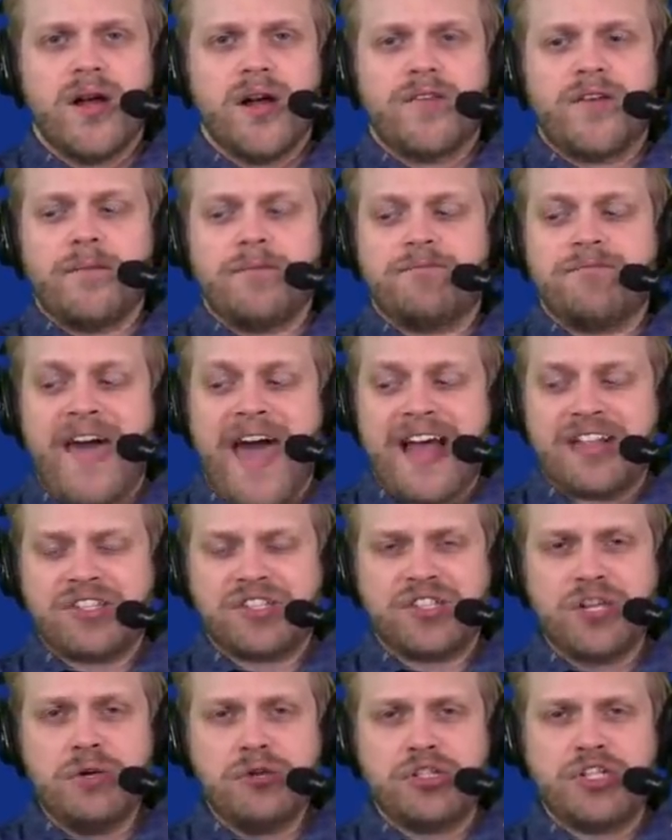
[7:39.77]
From Fat
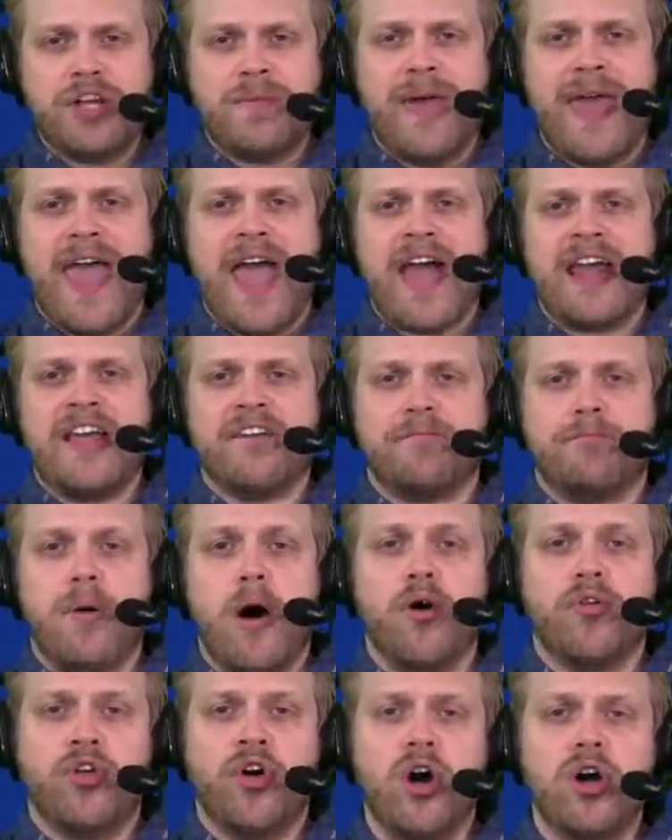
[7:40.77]
Sushi Man, if
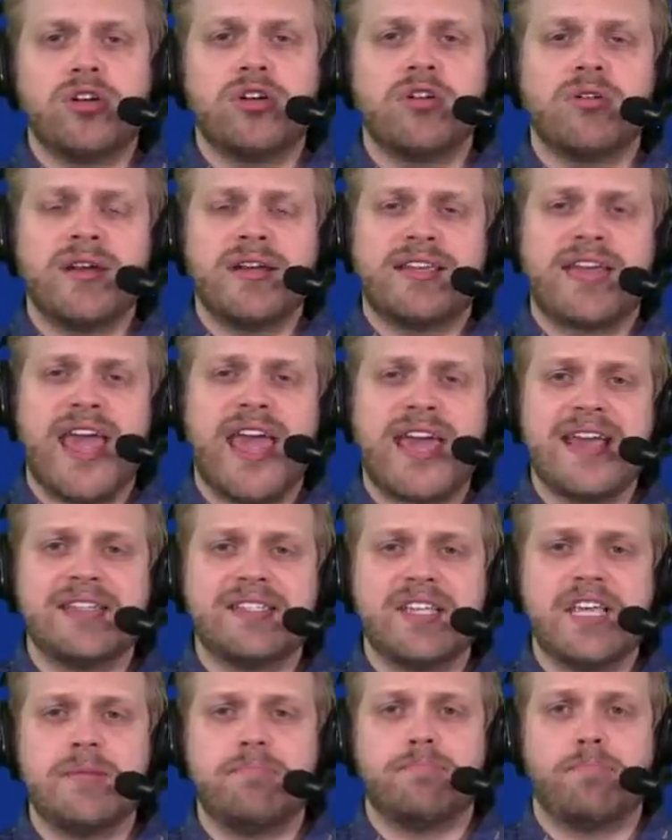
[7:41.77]
both Hooker and
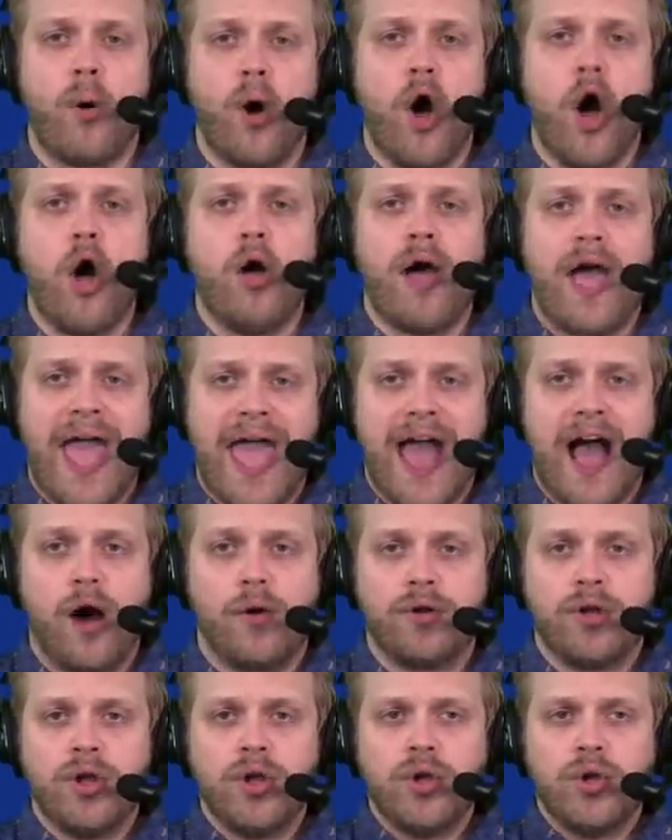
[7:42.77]
Kazee ball
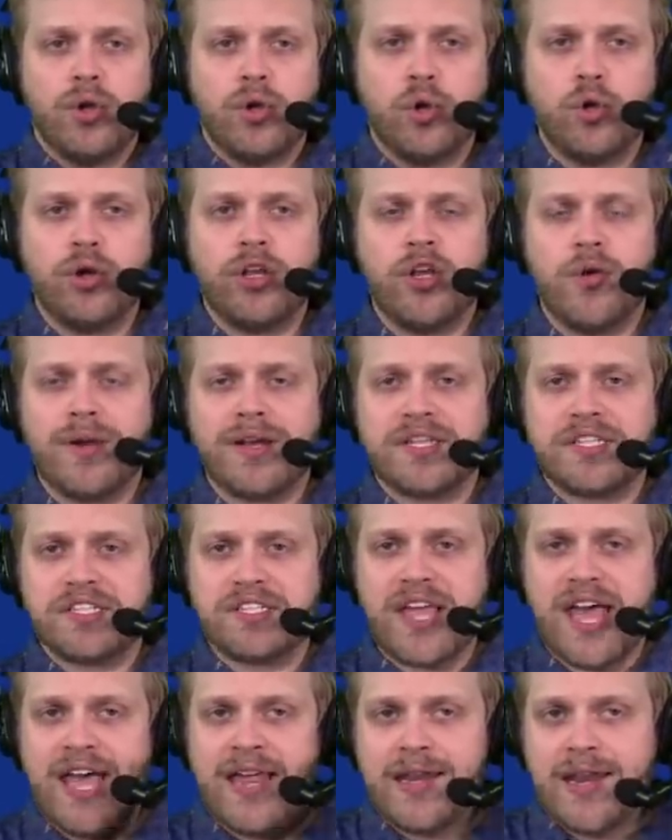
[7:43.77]
out, who do you
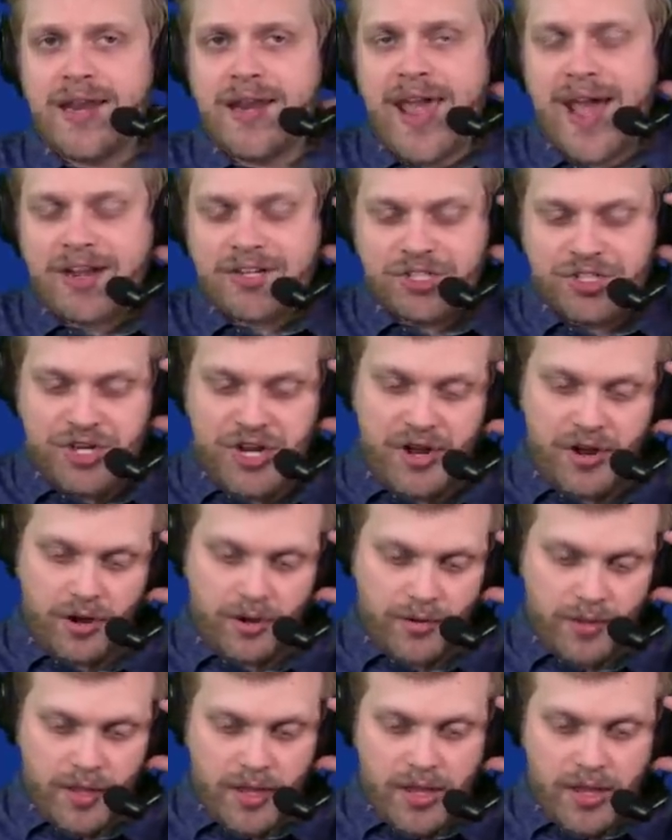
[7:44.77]
extend next year?